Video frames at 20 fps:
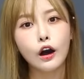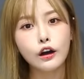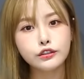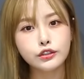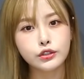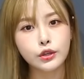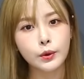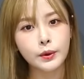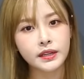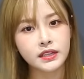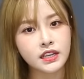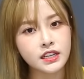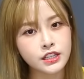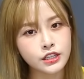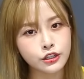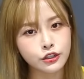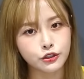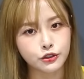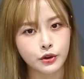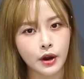Also, it
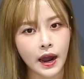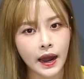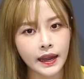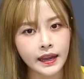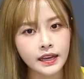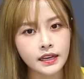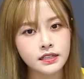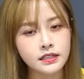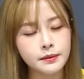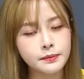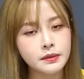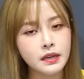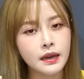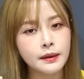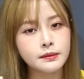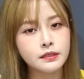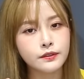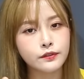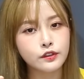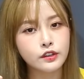doesn't dry.
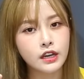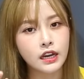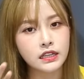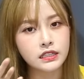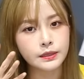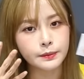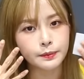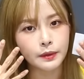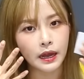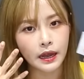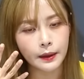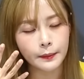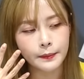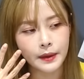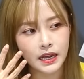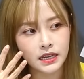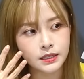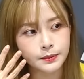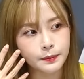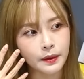Sometimes if you guys apply a
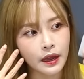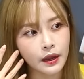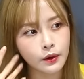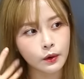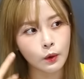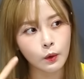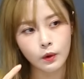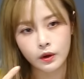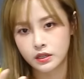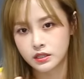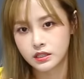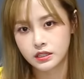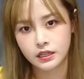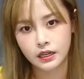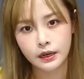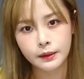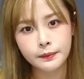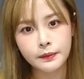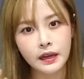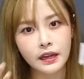mask pack or a
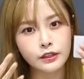serum,